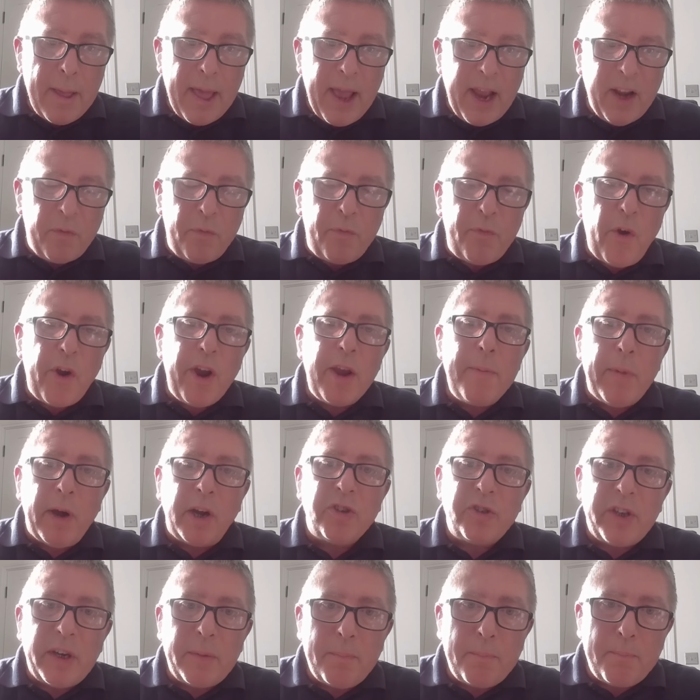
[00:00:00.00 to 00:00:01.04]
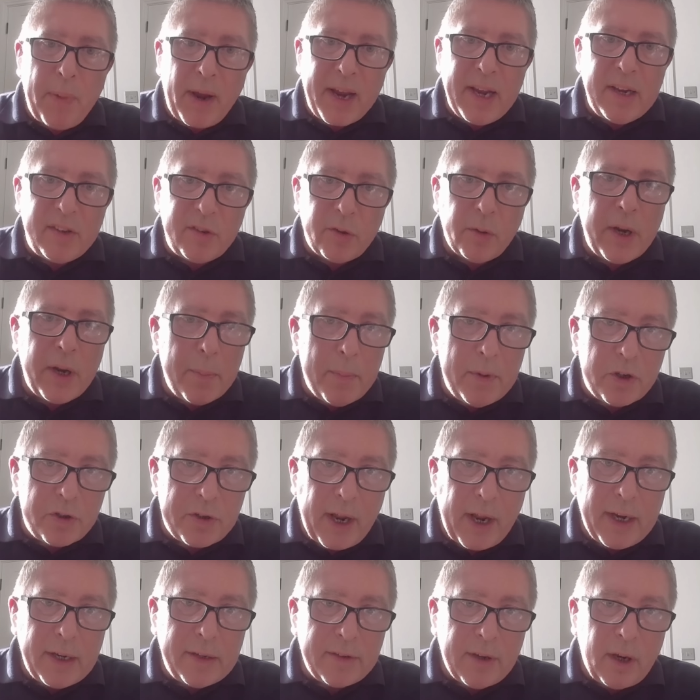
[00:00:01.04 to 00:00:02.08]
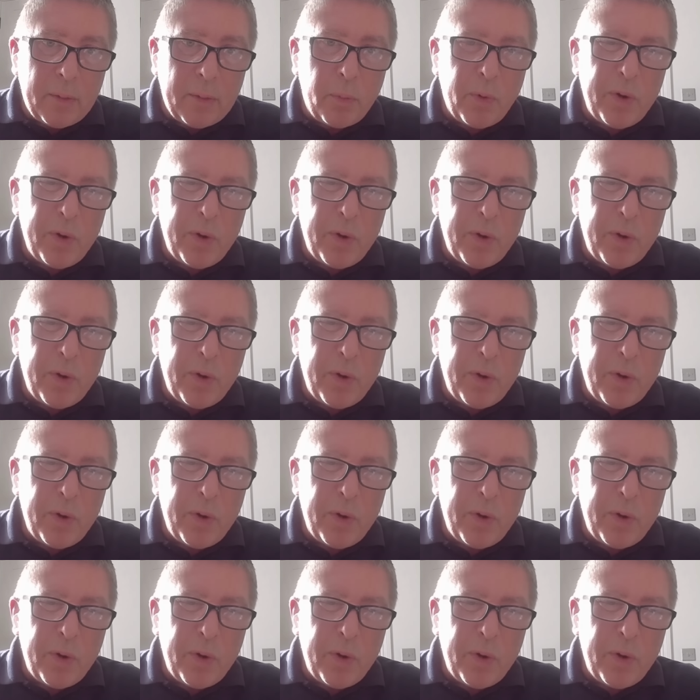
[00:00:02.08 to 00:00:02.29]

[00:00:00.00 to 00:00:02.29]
it's very much based on image data.